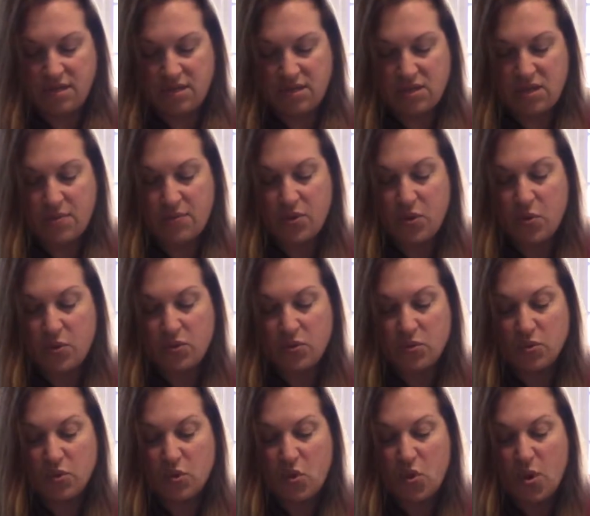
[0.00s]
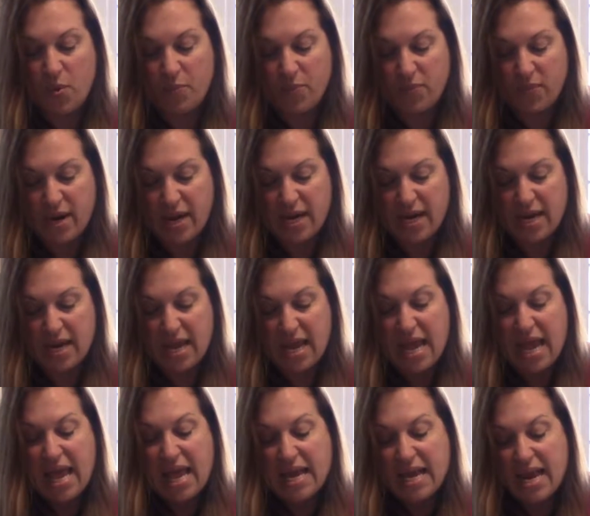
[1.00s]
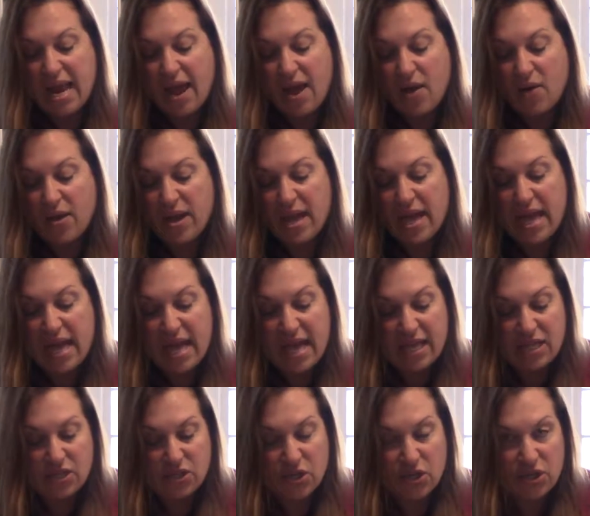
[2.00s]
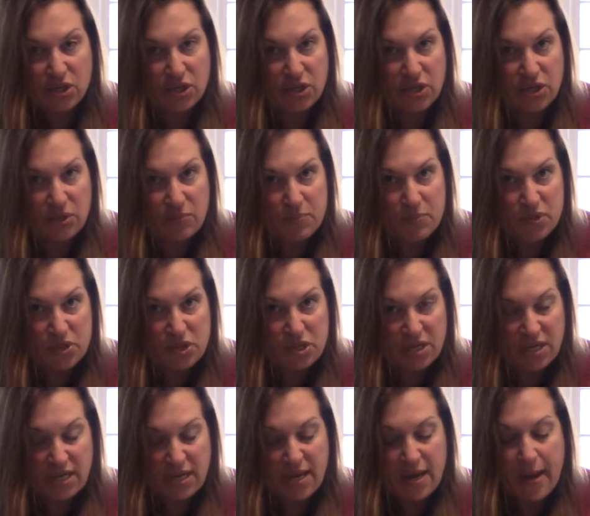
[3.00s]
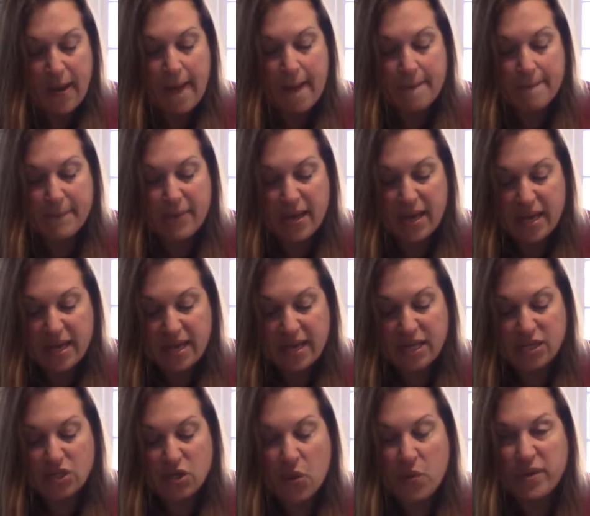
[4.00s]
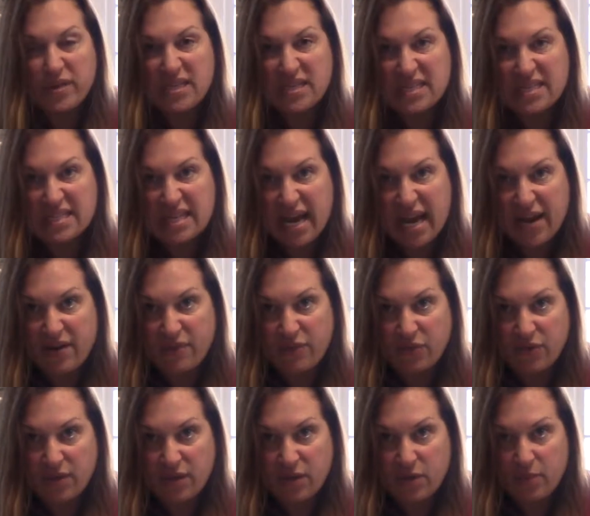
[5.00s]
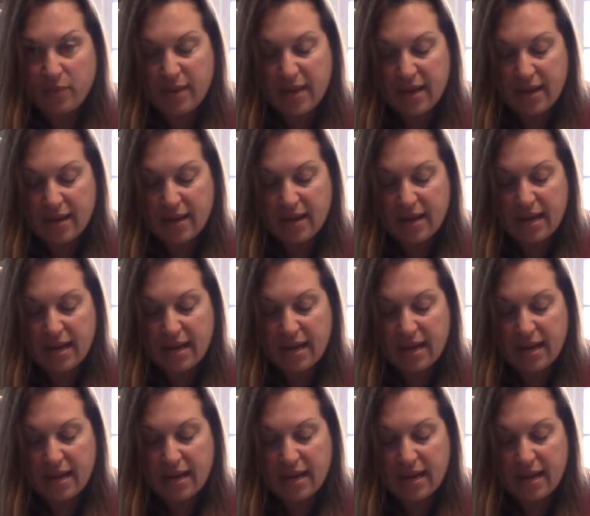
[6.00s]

So I'm going to incorporate it. Now, it's going to look mushy, but it's going to stand for a little bit,